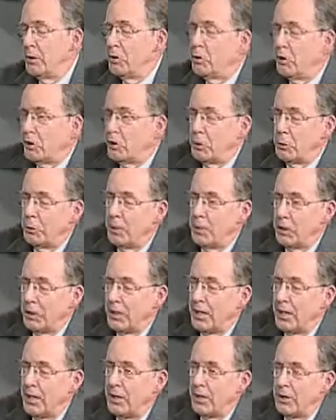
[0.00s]
encouragement, shall
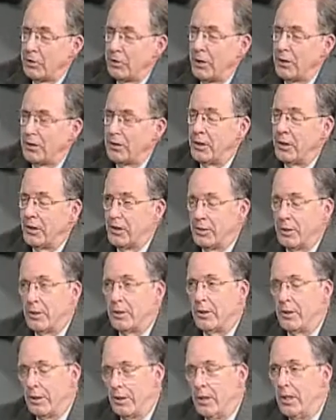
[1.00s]
I characterize it as,
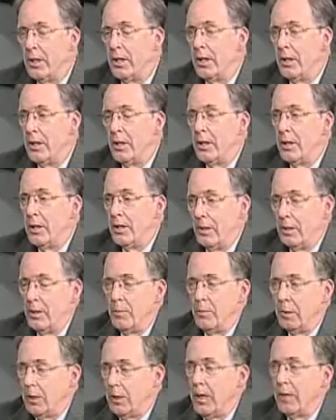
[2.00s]
that
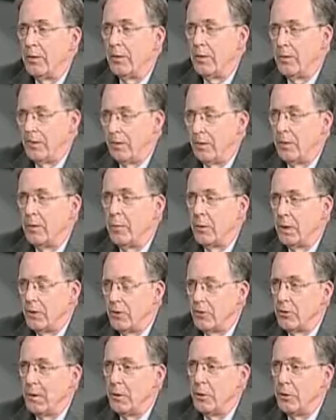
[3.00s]
Milana, I think you'd better
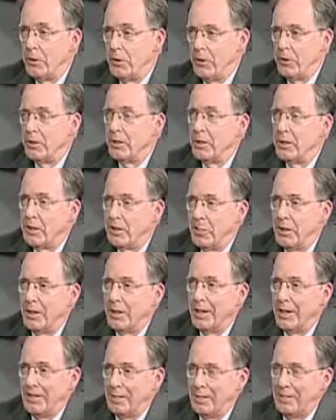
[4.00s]
do something to generate some
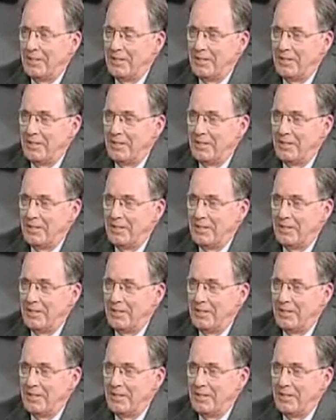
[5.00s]
income.